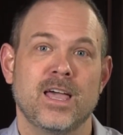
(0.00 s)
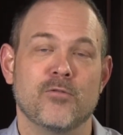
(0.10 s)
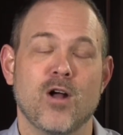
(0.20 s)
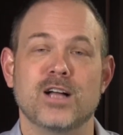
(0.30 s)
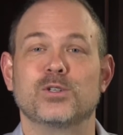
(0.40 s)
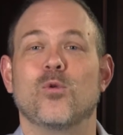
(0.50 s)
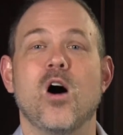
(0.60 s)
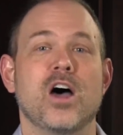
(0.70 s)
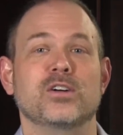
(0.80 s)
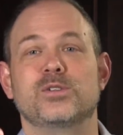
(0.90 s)
And Roger
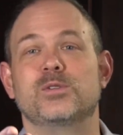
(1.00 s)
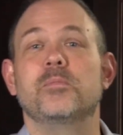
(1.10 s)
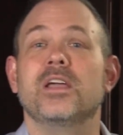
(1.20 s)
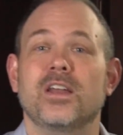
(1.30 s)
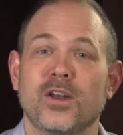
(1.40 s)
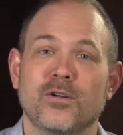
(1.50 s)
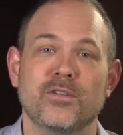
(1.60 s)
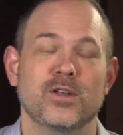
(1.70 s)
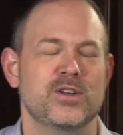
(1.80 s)
Waters is being interviewed,